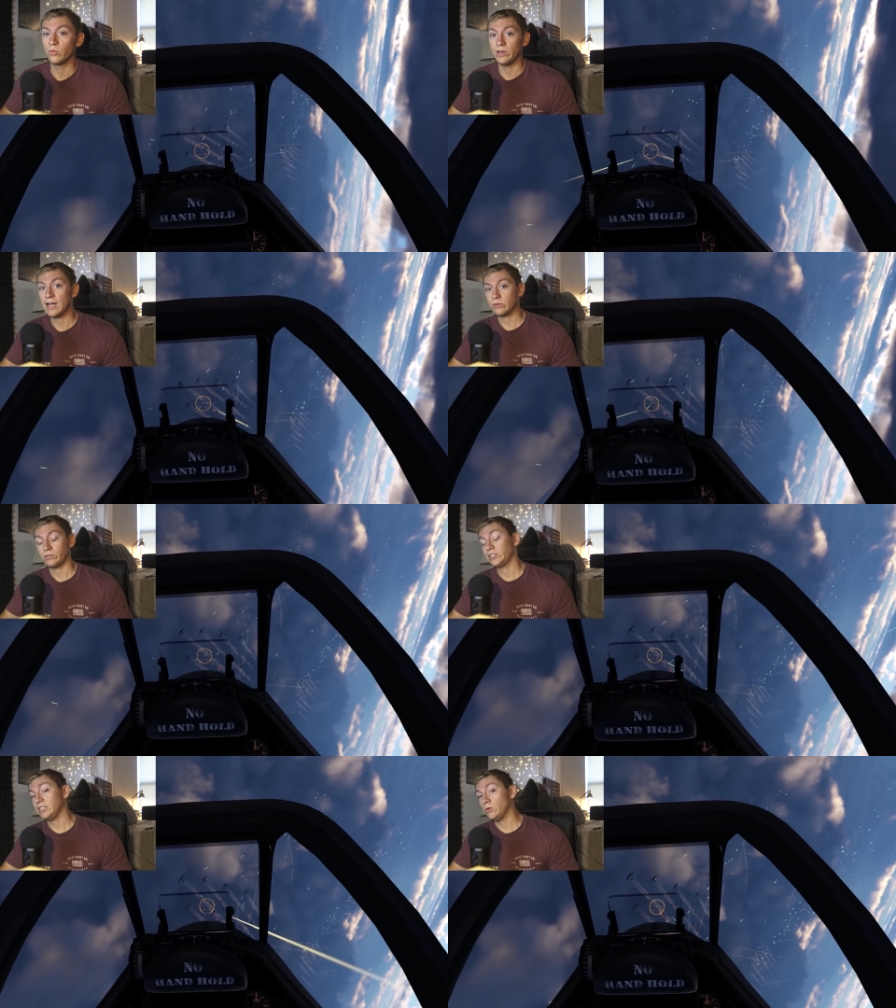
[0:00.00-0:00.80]
We now
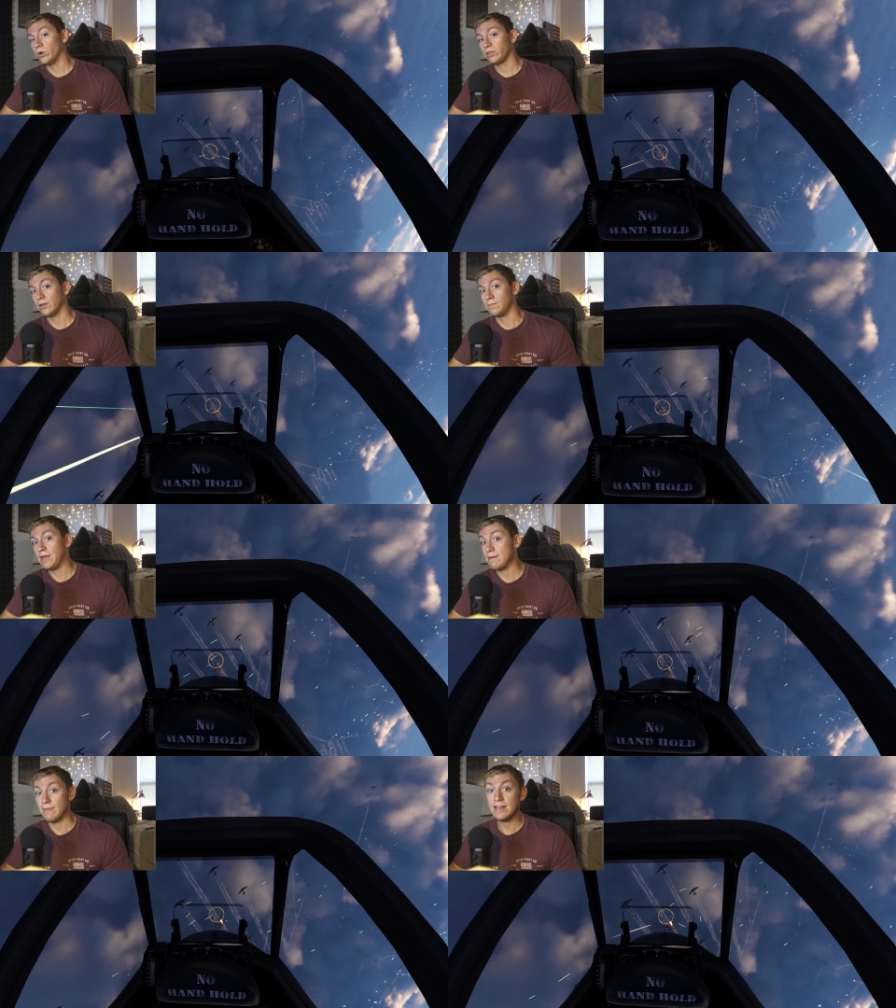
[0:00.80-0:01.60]
see what the
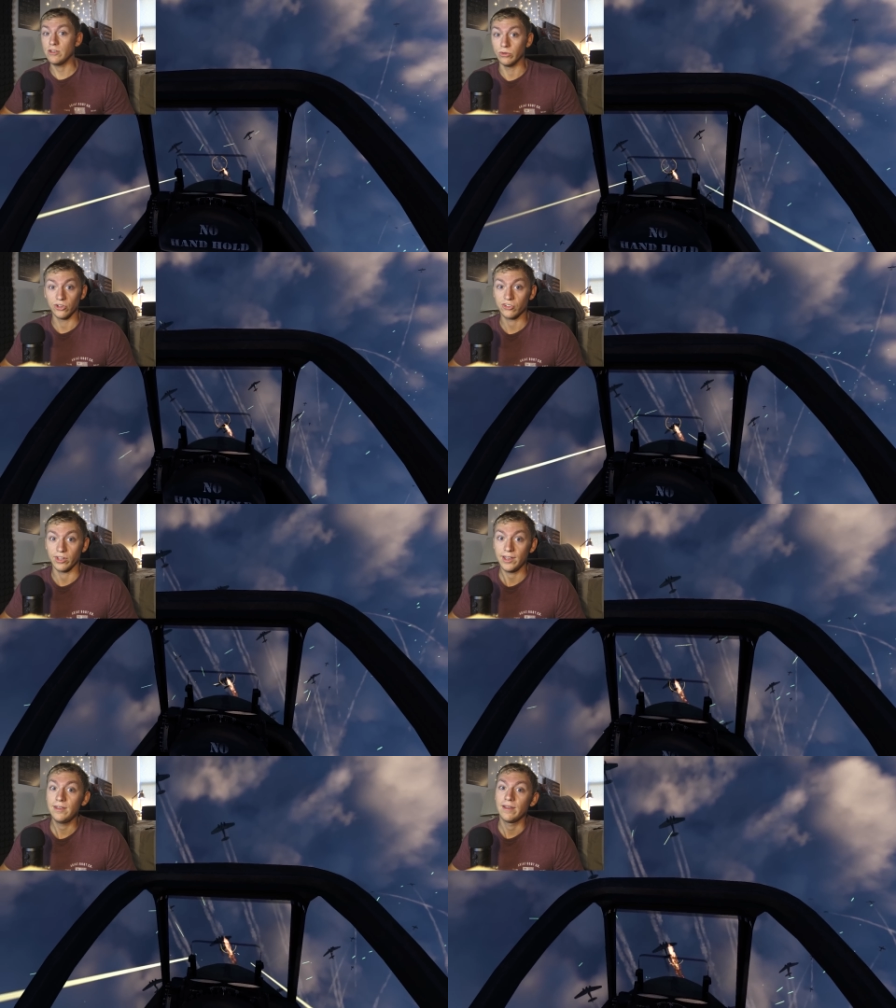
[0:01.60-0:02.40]
main menu looks
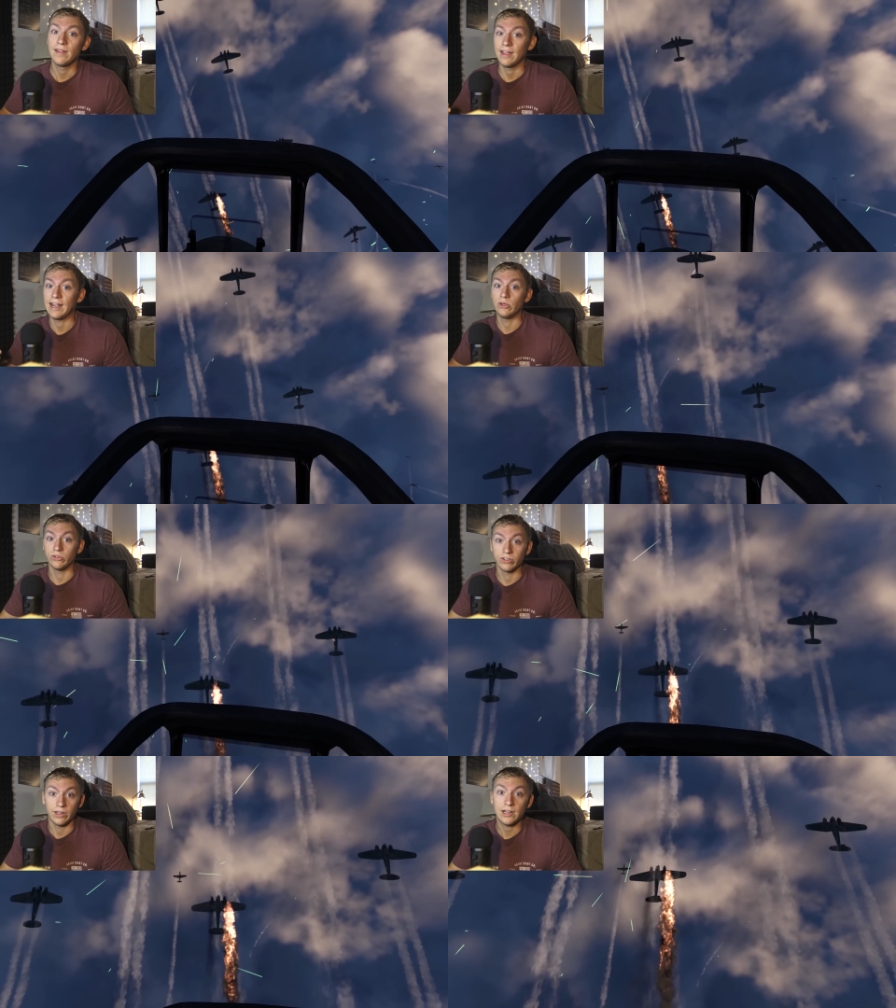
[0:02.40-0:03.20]
like and how you
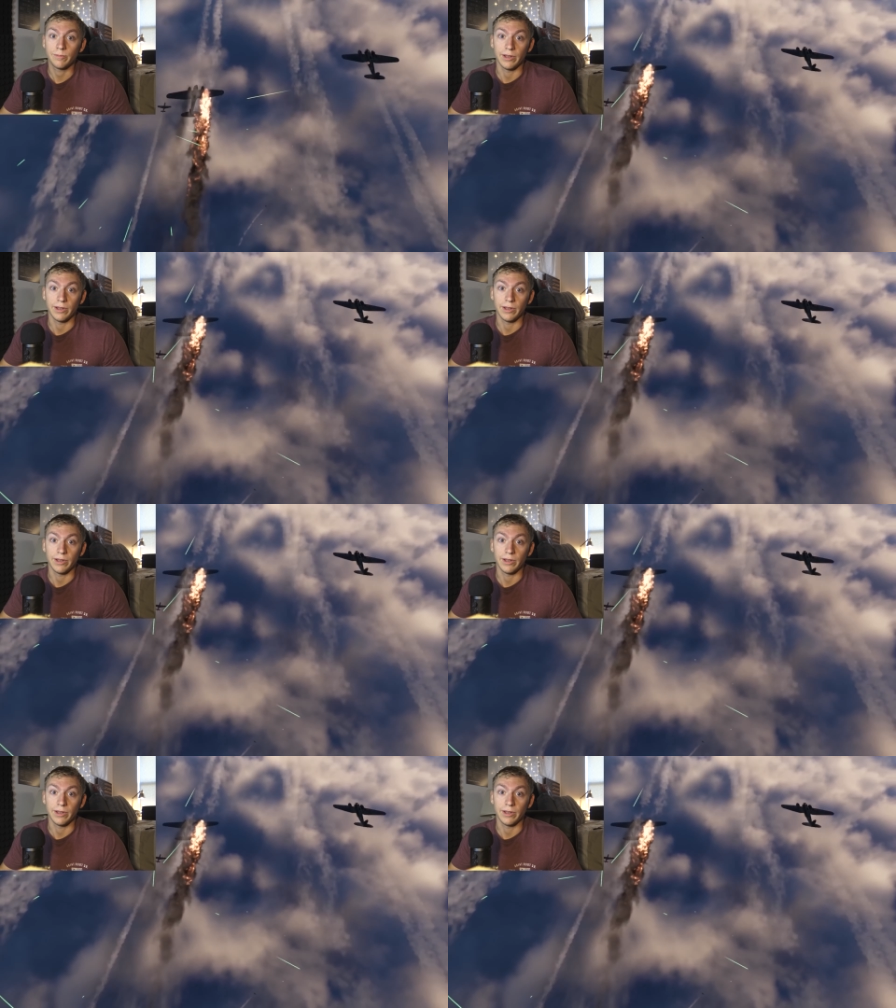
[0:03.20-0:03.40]
select